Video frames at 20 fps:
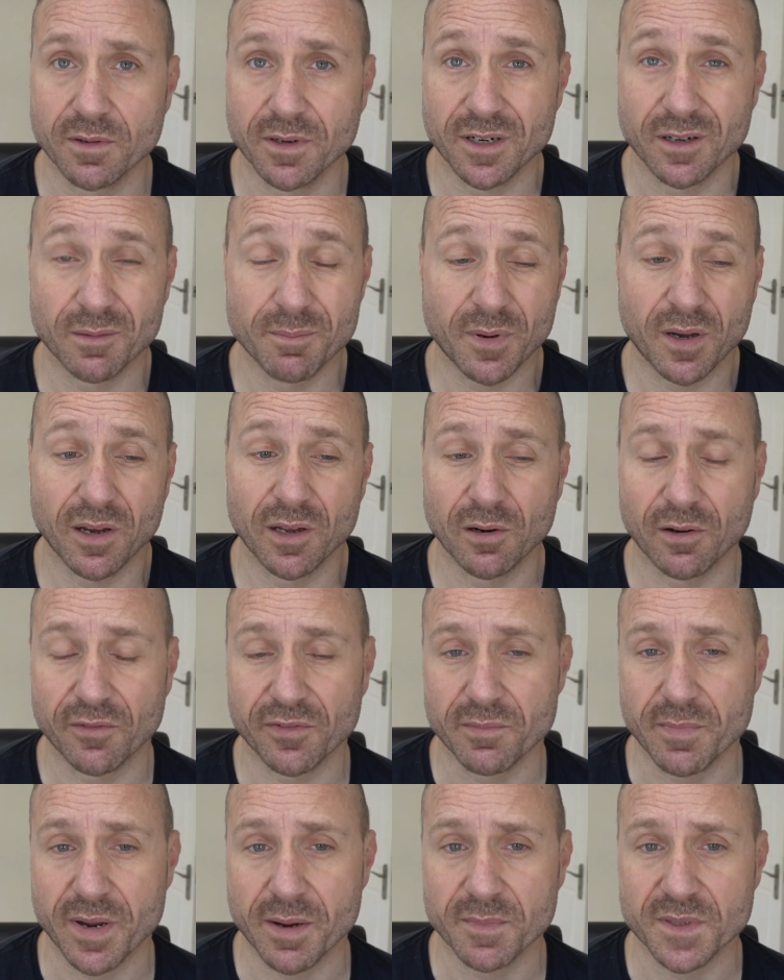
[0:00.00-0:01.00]
and I buy a lot
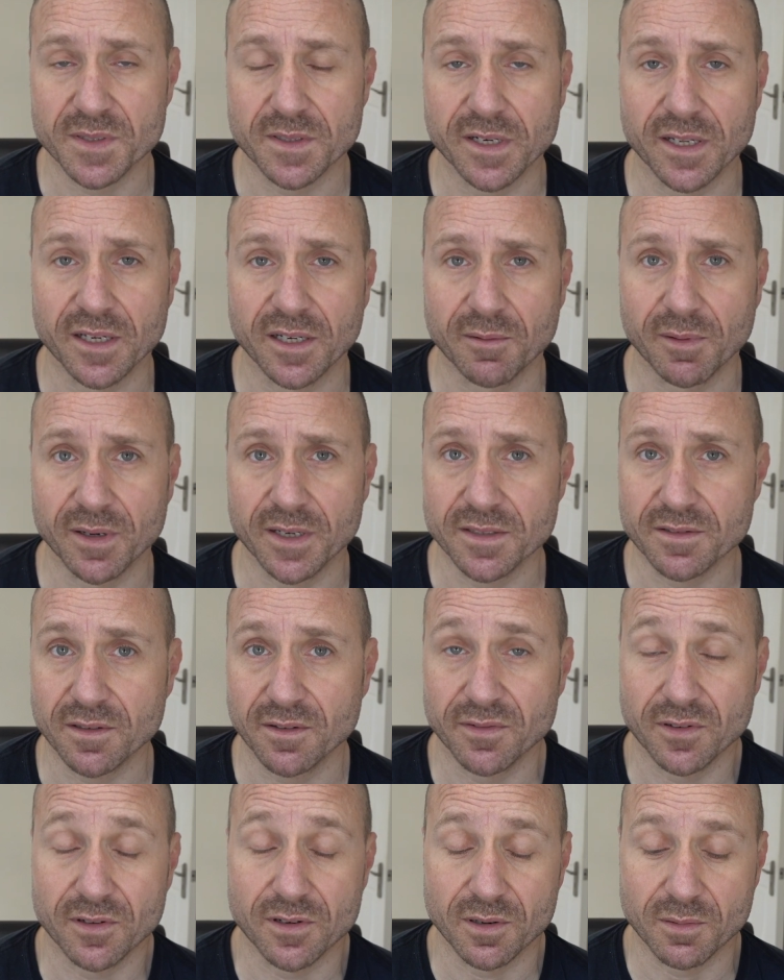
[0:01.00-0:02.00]
from Amazon anyway, so I
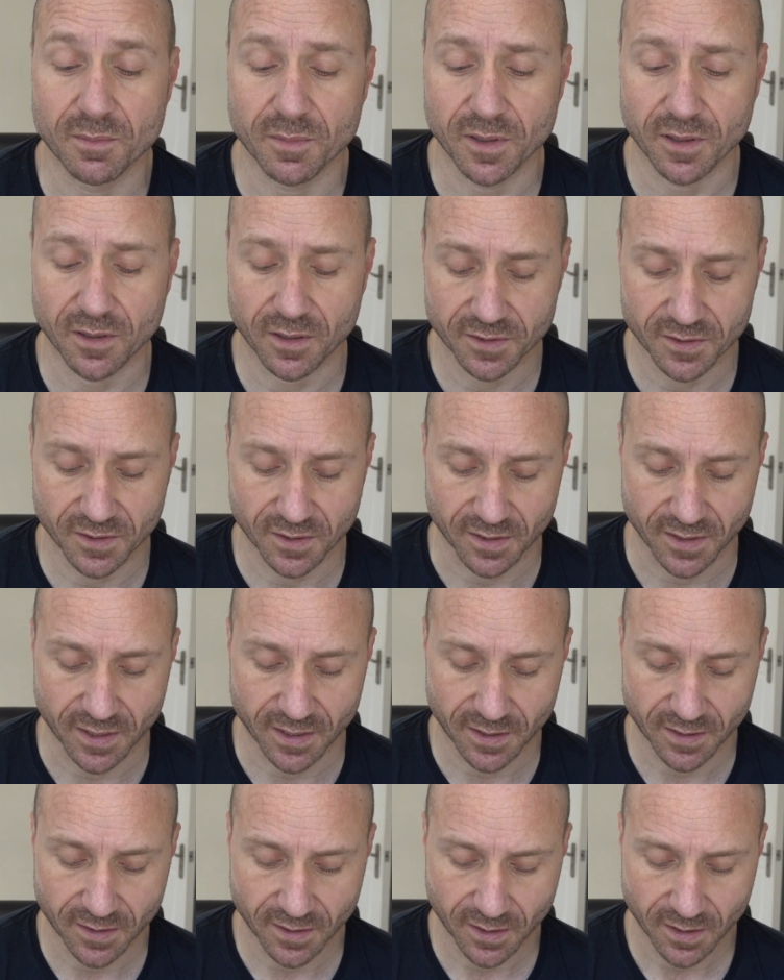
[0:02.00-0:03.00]
thought I'd do
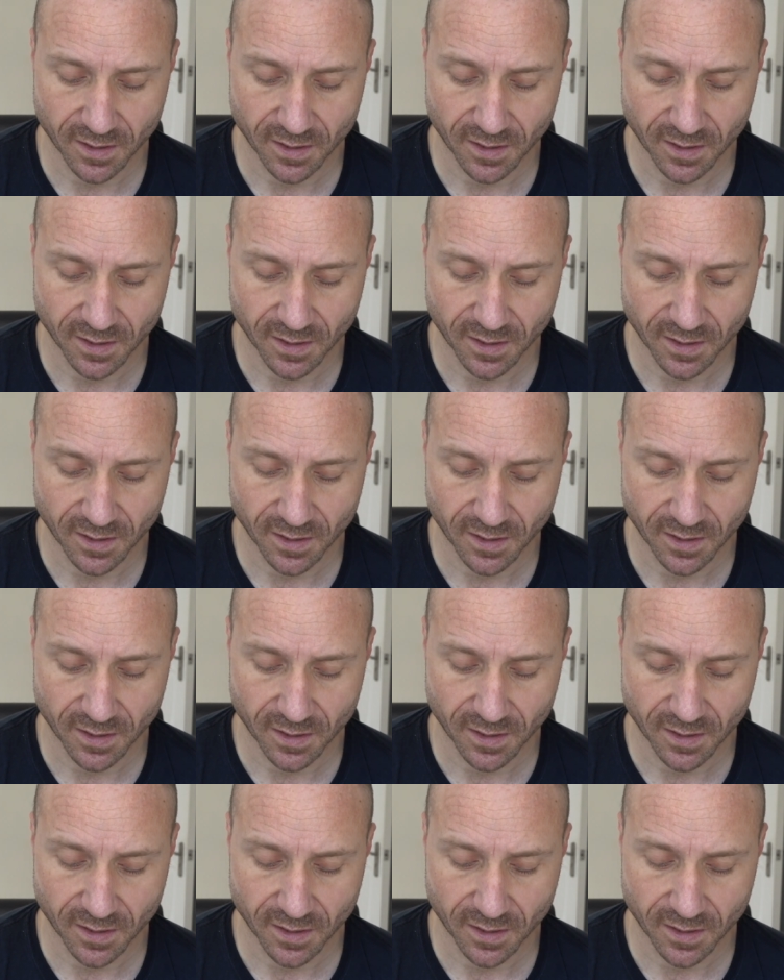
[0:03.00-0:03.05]
that.